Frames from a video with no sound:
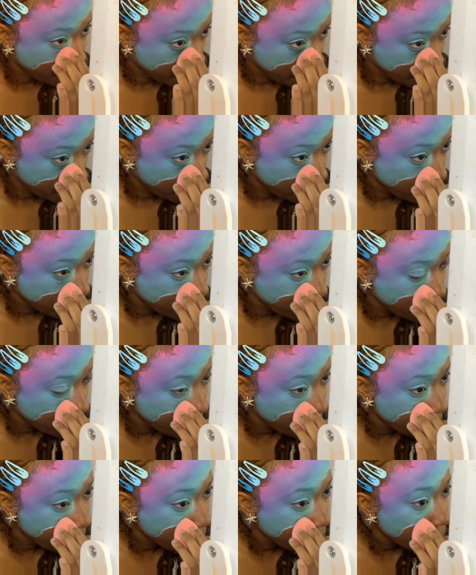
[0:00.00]
when I go and
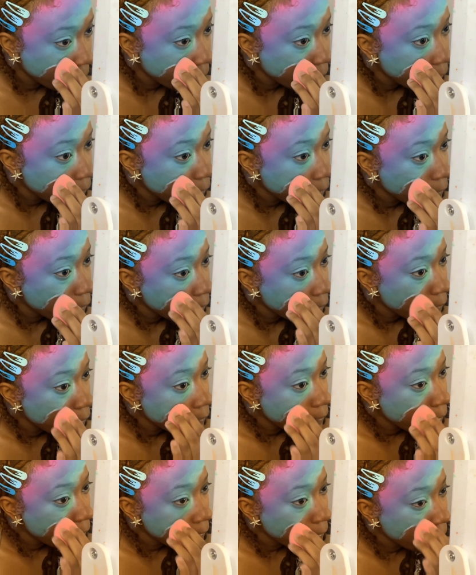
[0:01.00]
do my waves. Okay,
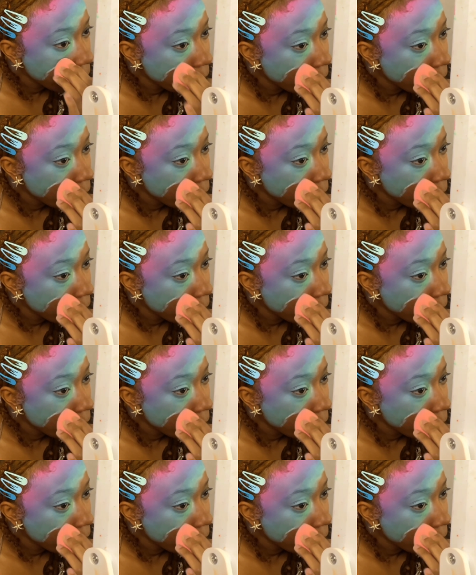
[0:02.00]
bye!